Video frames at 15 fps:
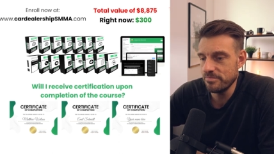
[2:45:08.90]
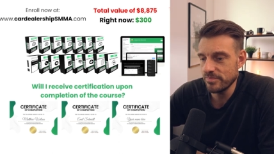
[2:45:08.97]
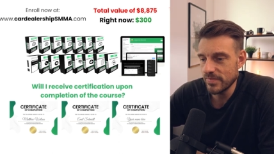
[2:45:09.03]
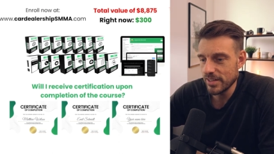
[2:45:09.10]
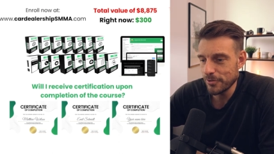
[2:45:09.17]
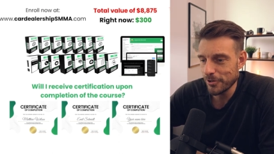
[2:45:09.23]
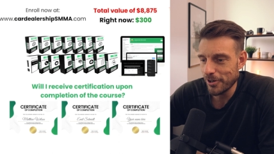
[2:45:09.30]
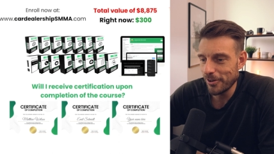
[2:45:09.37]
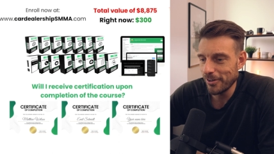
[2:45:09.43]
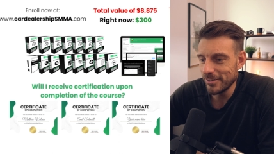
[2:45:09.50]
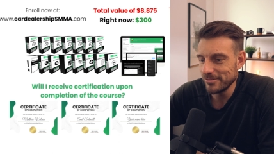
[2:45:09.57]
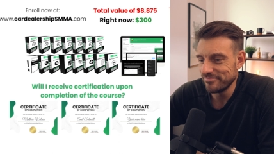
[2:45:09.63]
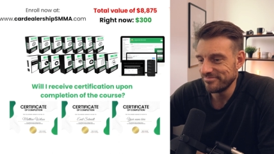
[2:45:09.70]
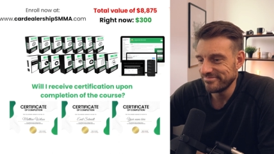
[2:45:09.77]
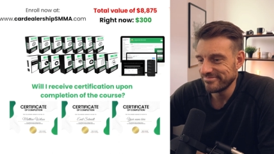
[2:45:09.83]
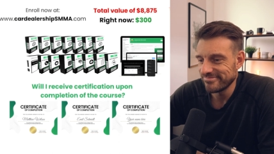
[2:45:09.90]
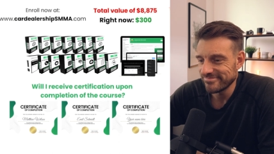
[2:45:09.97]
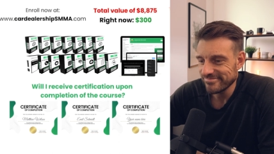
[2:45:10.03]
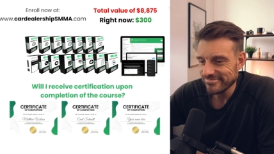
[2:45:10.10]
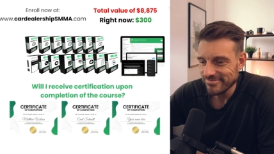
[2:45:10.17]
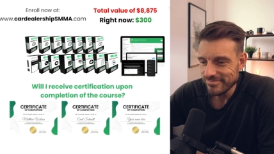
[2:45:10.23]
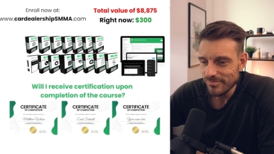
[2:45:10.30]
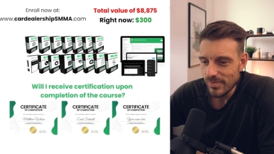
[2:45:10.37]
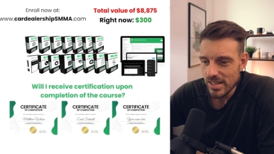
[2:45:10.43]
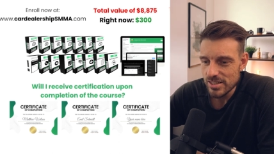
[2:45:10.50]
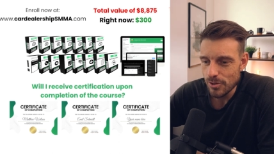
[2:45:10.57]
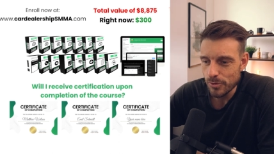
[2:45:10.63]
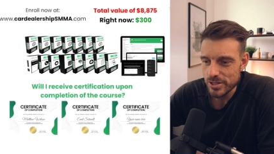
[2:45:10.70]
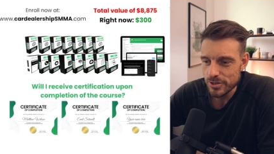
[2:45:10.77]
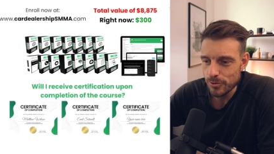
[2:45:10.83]
Your call.
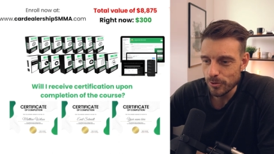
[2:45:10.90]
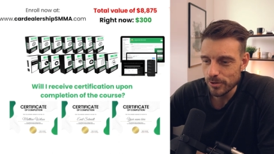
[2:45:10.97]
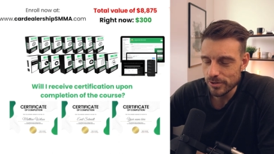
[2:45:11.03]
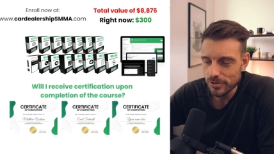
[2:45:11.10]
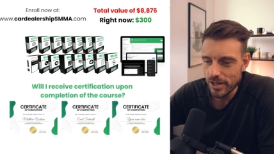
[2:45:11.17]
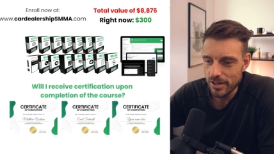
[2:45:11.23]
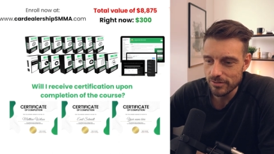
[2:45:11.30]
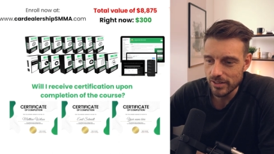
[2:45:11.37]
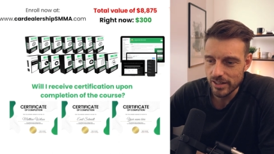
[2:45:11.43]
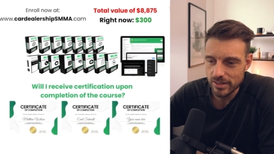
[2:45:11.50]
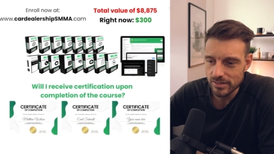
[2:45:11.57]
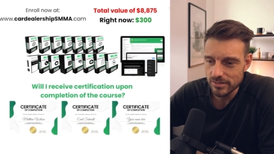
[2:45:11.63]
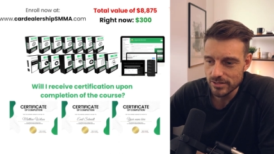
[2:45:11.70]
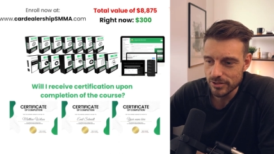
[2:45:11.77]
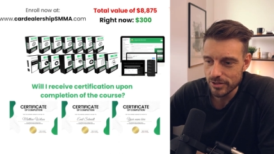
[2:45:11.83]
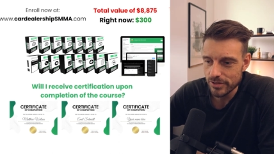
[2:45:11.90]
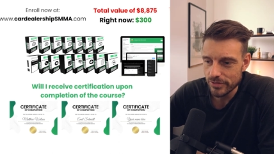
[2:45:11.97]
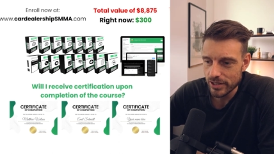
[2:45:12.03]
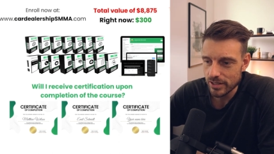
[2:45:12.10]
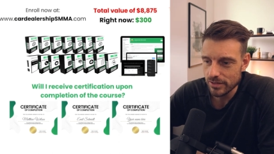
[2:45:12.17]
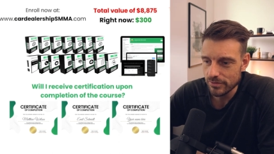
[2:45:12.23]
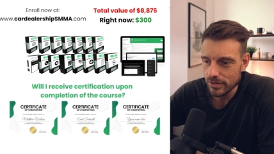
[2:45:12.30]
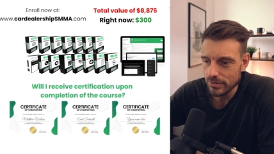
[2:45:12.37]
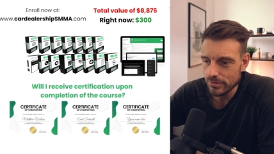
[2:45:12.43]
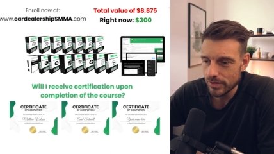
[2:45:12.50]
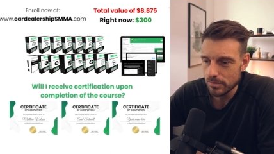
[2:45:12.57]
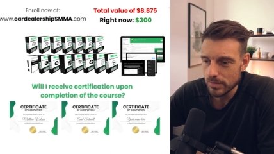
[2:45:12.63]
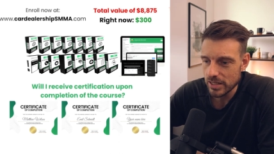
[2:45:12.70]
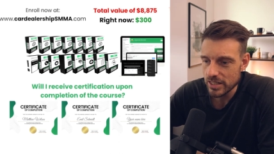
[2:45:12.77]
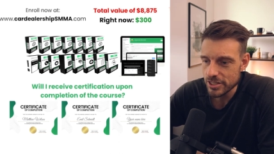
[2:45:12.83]
It's always cool to have like certificate of, of
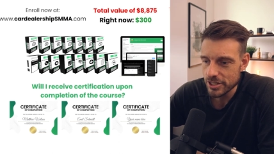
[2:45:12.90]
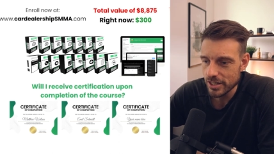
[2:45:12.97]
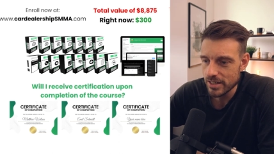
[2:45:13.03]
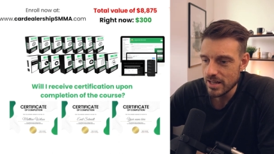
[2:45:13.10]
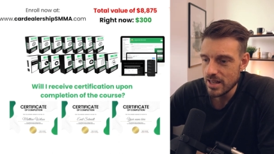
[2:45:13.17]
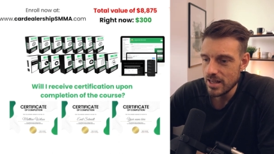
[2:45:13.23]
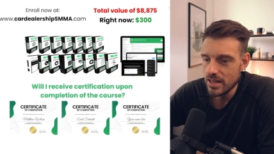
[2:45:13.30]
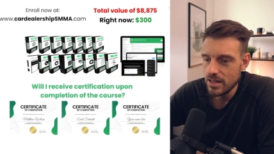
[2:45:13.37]
completion.